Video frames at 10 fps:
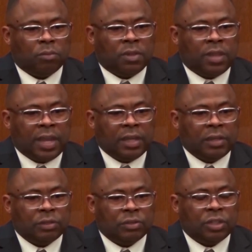they
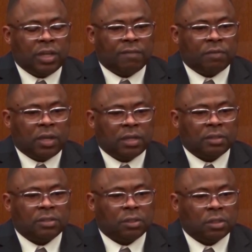should have uh,
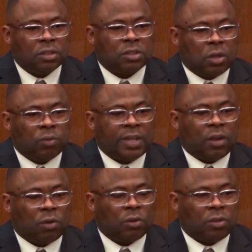slowed down
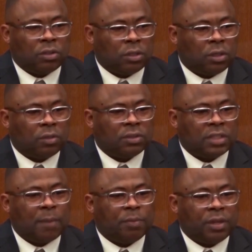or, or, or stopped